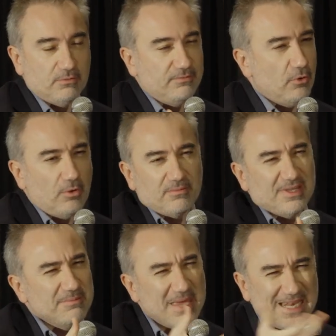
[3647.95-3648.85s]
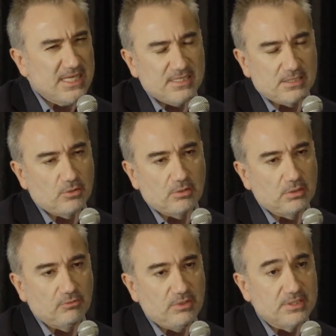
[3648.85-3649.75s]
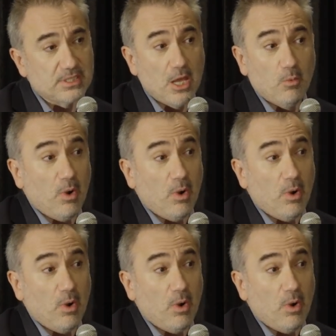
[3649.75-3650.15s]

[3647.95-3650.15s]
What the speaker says: So for many historical reasons.